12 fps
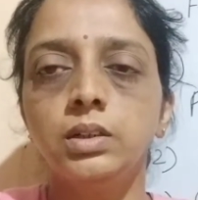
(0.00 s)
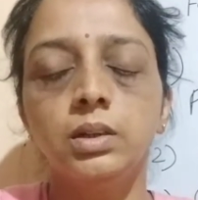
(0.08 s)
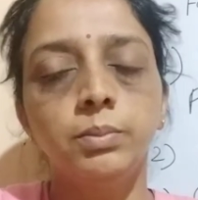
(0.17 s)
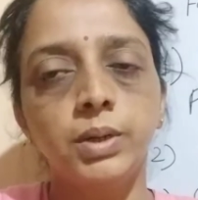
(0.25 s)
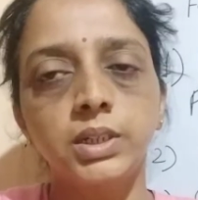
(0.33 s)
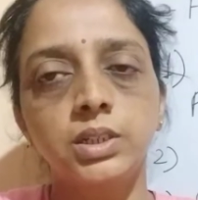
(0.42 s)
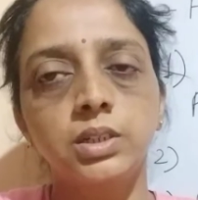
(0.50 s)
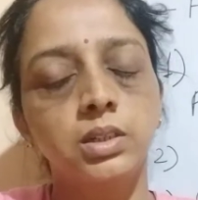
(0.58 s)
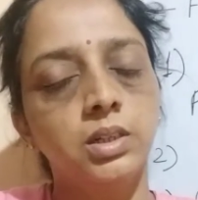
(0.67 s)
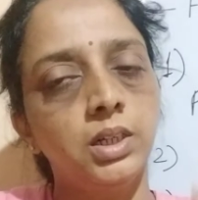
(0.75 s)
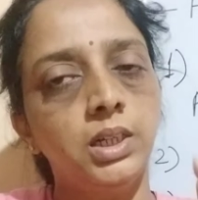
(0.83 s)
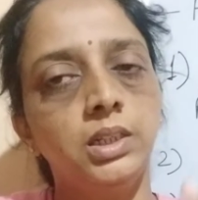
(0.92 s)
But
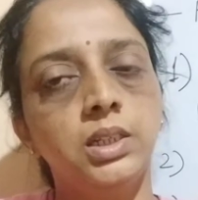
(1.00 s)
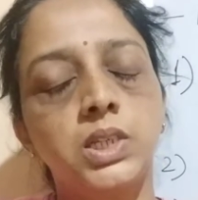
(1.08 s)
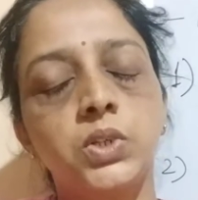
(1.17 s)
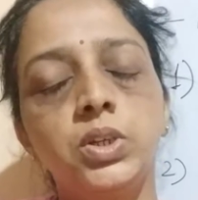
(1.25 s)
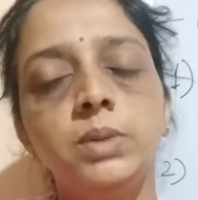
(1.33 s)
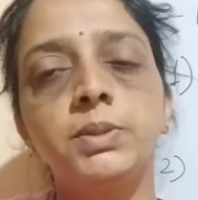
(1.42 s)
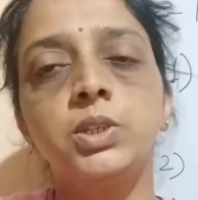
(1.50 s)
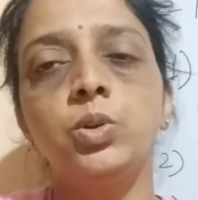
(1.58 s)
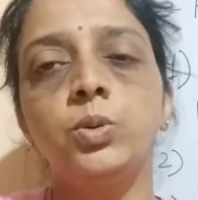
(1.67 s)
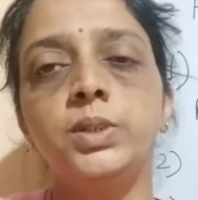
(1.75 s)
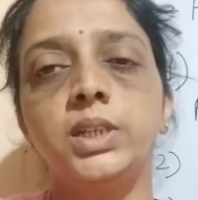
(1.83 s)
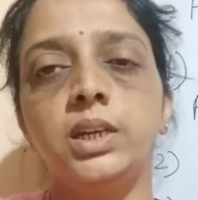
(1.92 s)
in the steep
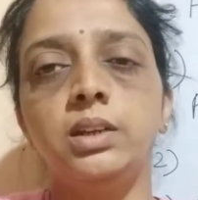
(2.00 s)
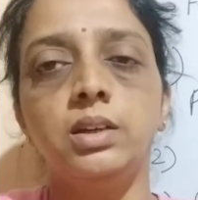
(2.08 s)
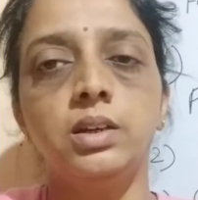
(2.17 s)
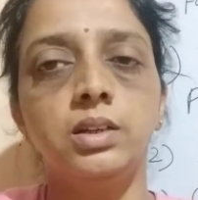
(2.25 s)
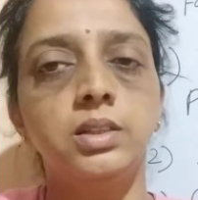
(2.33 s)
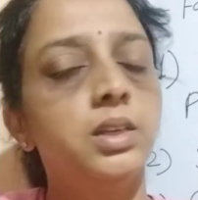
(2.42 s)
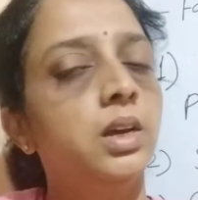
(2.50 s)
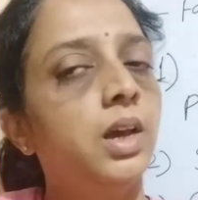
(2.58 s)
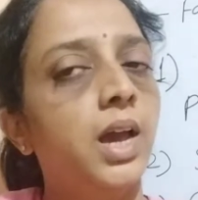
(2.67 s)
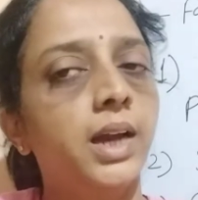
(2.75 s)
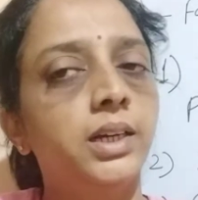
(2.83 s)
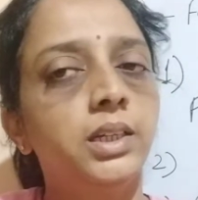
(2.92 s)
slopes areas,
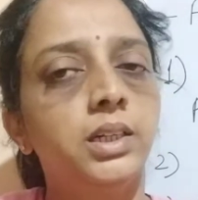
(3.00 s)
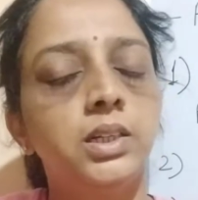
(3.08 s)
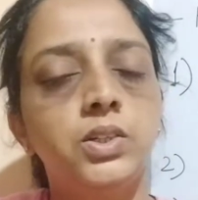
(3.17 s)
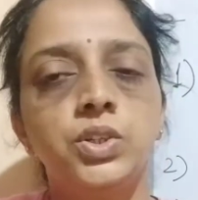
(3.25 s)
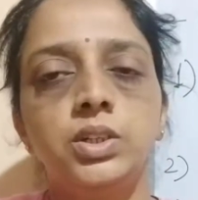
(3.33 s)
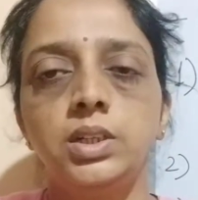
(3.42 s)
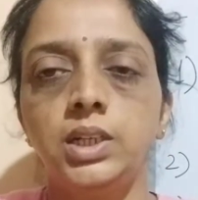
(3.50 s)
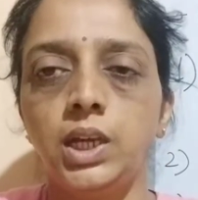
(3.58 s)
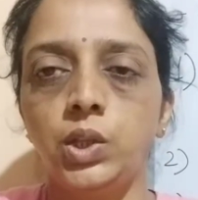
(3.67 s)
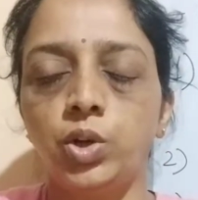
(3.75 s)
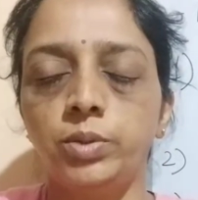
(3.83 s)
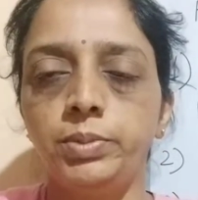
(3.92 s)
agriculture
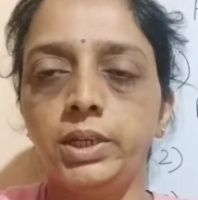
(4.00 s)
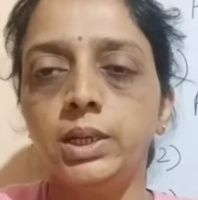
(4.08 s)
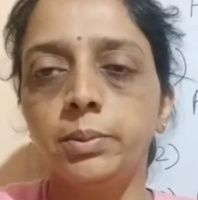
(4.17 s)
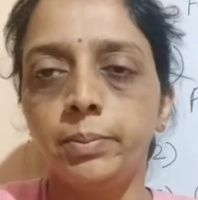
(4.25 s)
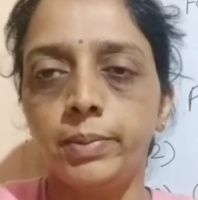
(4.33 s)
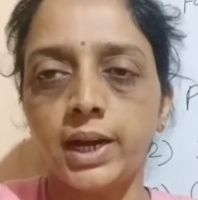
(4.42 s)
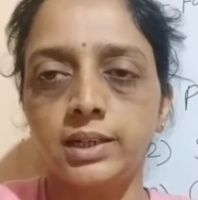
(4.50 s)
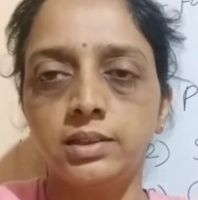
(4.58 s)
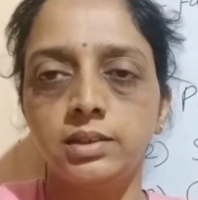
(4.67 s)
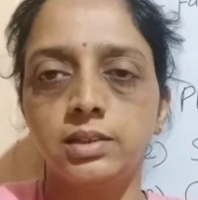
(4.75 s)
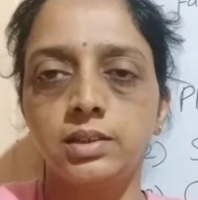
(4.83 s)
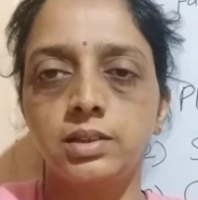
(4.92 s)
cannot be
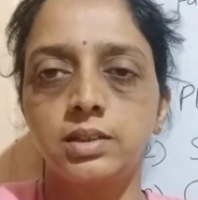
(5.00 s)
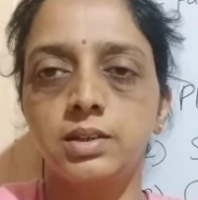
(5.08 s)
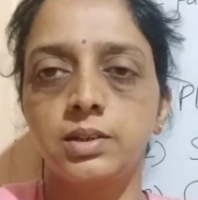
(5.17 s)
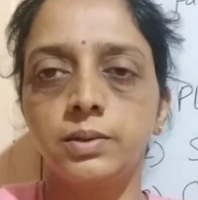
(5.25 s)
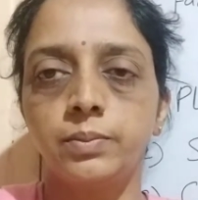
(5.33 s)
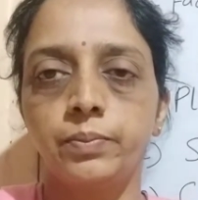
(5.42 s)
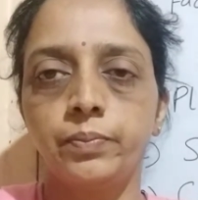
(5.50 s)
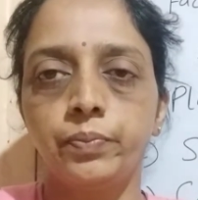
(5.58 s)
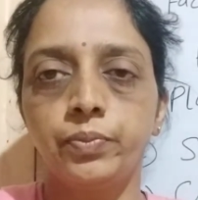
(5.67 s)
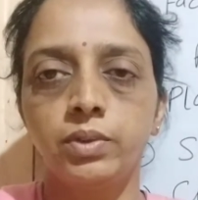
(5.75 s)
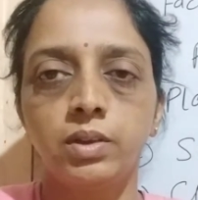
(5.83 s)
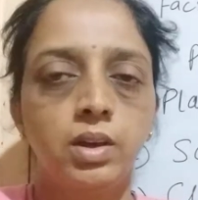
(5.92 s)
practiced.
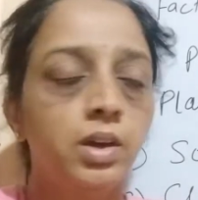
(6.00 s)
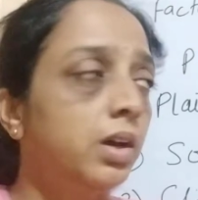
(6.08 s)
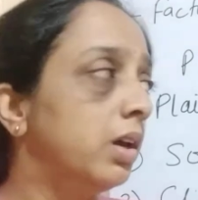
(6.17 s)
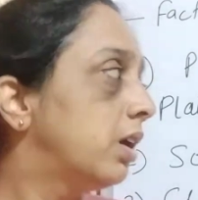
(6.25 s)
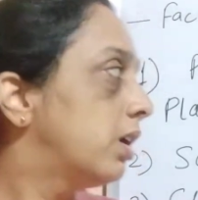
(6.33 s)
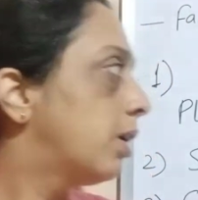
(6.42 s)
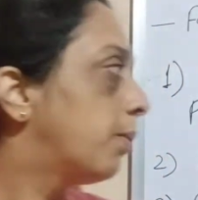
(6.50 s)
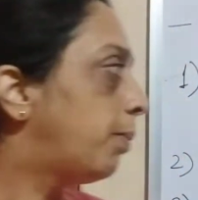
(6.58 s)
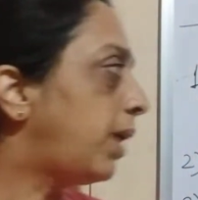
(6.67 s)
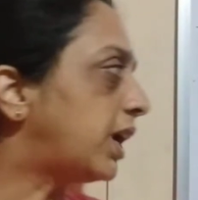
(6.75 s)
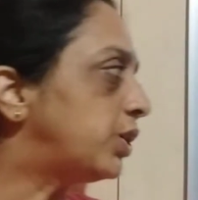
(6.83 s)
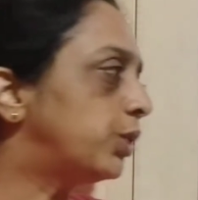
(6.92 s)

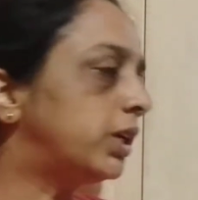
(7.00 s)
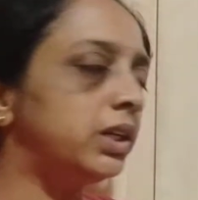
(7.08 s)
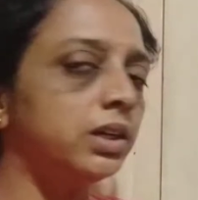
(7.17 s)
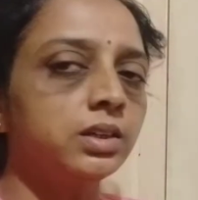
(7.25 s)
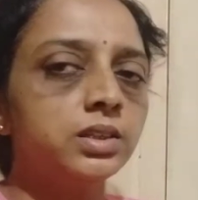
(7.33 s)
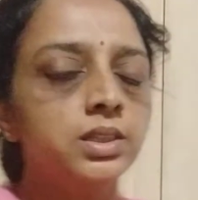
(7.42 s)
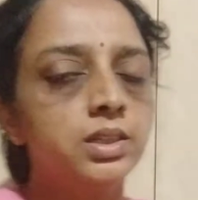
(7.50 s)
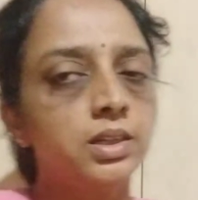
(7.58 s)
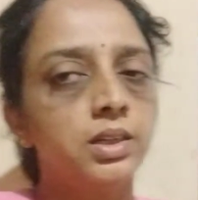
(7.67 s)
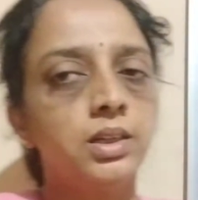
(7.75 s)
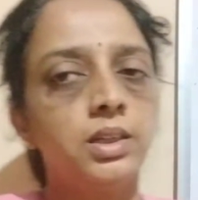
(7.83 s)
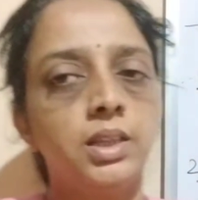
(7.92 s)
Plateau areas,
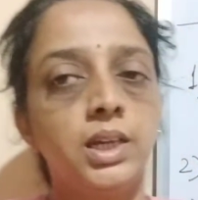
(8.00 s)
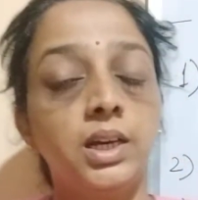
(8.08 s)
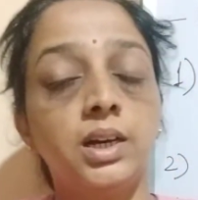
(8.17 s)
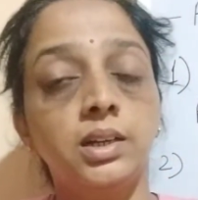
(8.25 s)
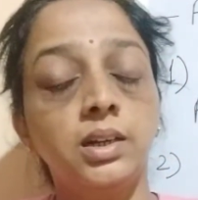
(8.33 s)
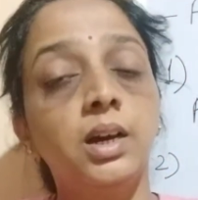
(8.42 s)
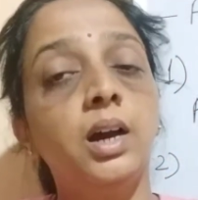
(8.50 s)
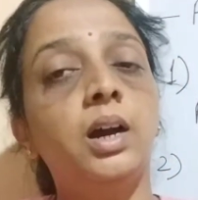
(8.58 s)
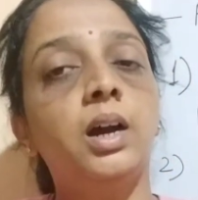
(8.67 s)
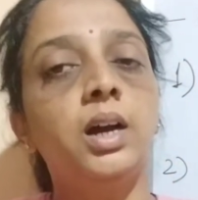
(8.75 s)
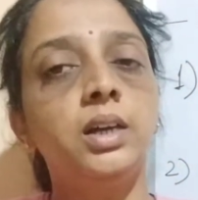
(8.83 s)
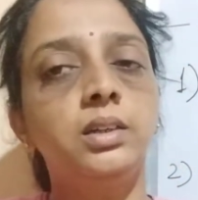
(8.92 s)
they are
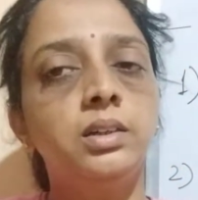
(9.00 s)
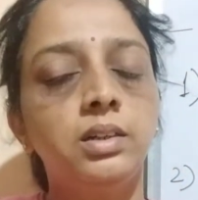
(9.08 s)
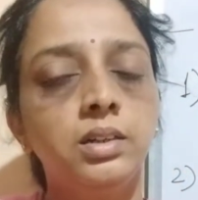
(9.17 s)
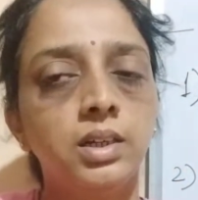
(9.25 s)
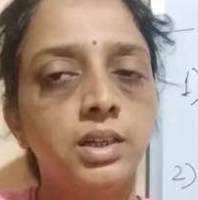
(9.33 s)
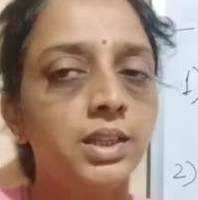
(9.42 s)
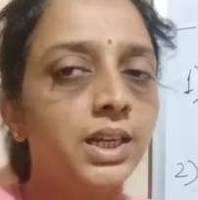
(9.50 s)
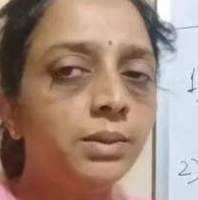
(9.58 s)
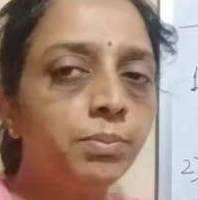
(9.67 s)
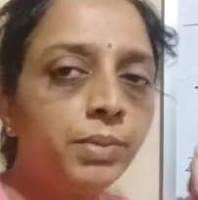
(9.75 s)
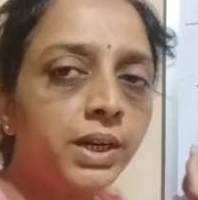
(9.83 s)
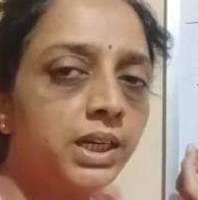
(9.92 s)
higher than
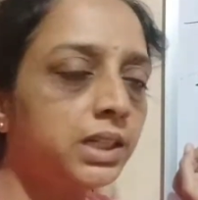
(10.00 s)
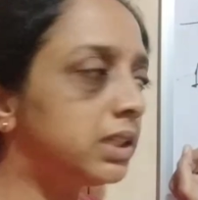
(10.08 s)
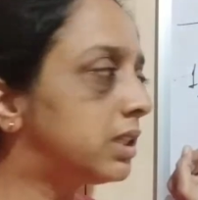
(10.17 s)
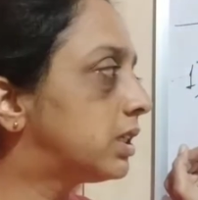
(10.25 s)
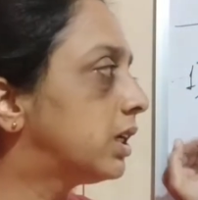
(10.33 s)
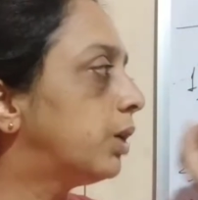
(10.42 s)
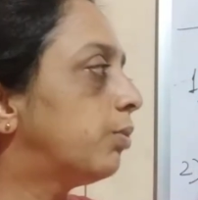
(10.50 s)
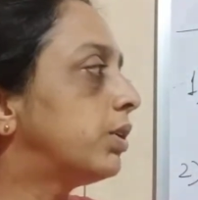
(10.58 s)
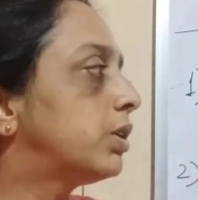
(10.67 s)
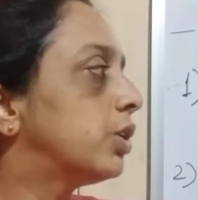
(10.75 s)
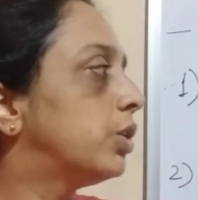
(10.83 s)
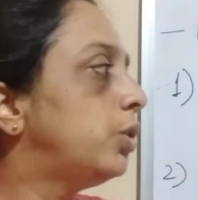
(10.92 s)
plains but
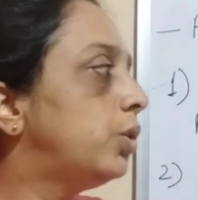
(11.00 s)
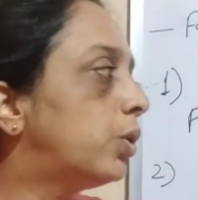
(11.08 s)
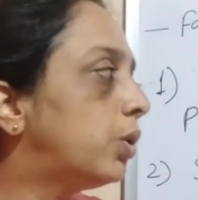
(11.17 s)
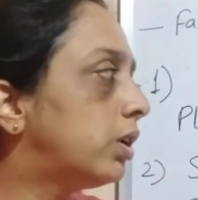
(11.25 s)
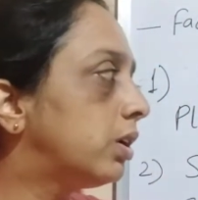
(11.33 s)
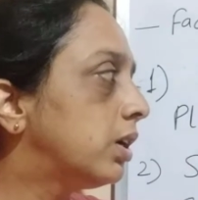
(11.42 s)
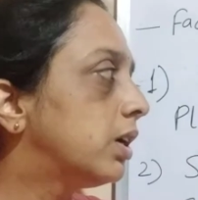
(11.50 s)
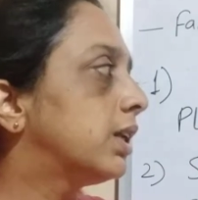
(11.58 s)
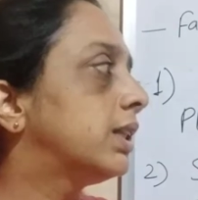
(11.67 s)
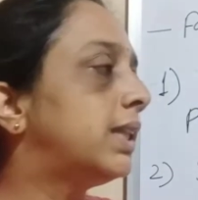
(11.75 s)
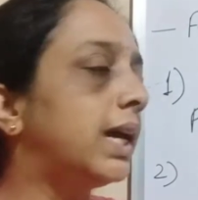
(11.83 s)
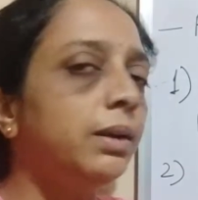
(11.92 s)
lower
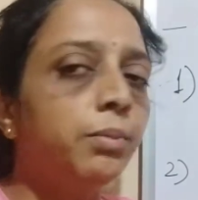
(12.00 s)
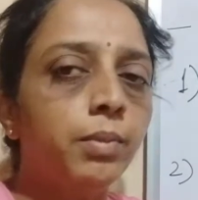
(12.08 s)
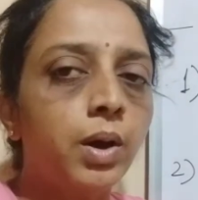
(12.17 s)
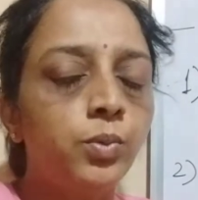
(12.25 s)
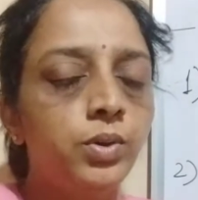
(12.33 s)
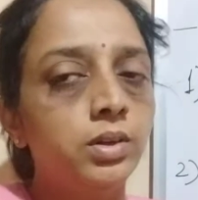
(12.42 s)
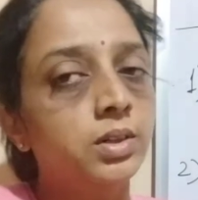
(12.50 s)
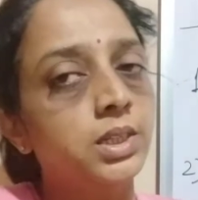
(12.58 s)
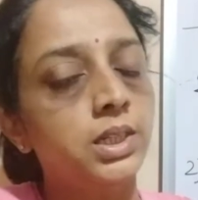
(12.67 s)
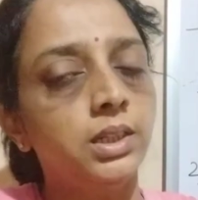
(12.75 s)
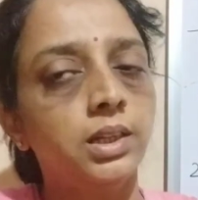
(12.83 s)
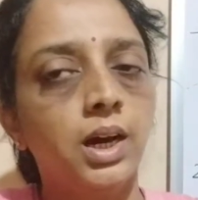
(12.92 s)
than mountains
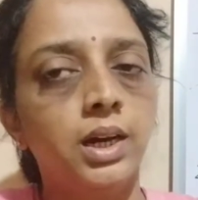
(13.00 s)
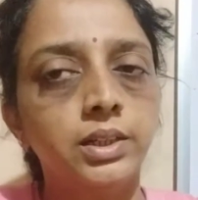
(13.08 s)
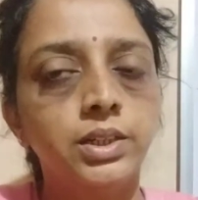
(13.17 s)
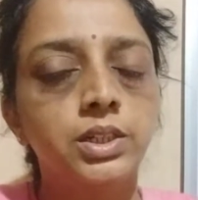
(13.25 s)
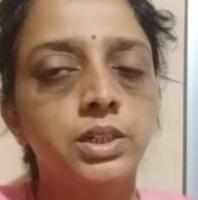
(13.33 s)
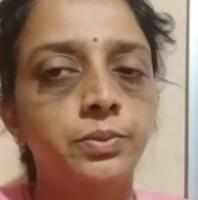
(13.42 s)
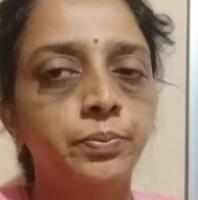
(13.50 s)
in the height.